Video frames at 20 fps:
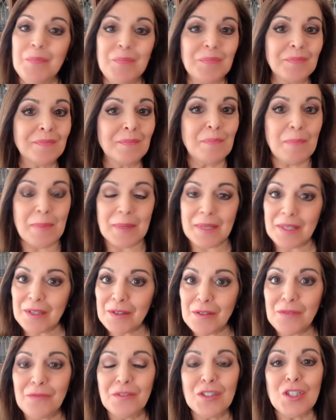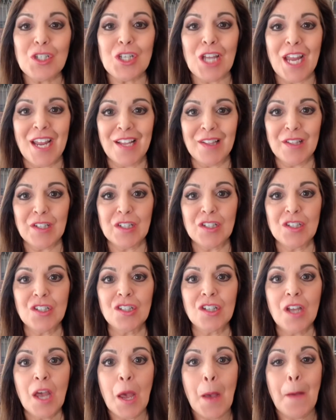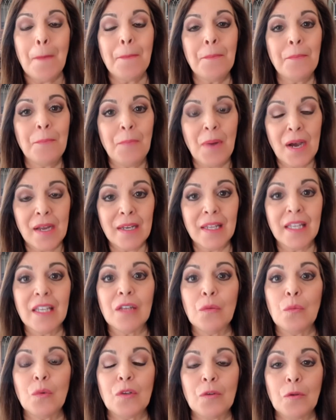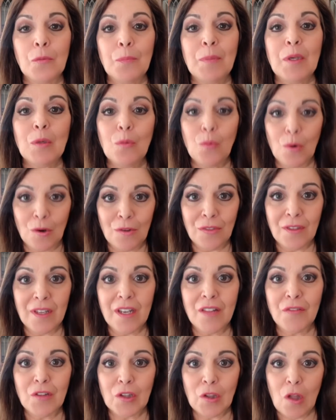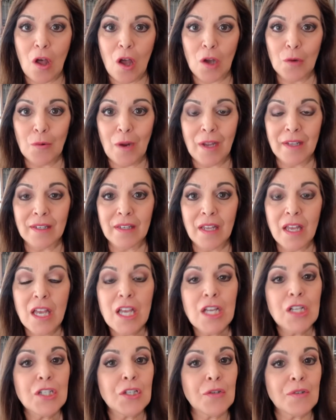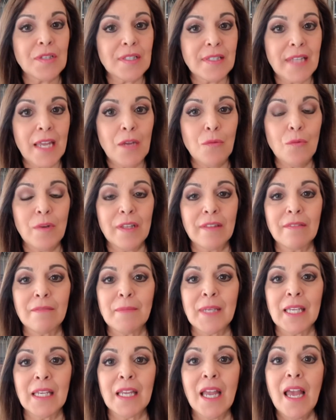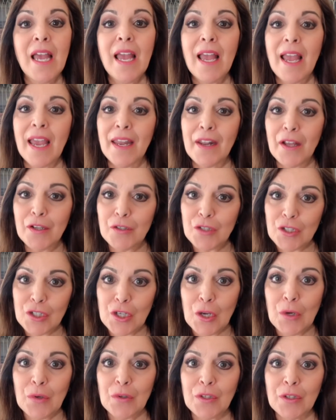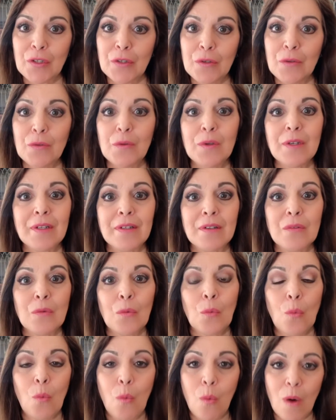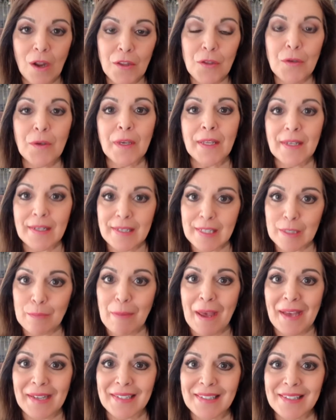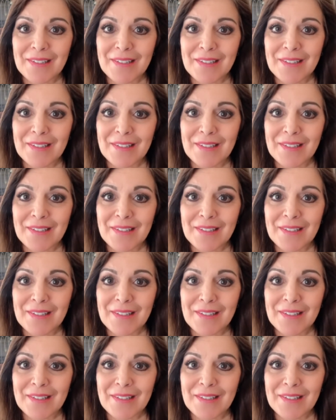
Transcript: bit of a challenge, but it will be worth it in the long run. So stay with me and I'll show you what you can expect.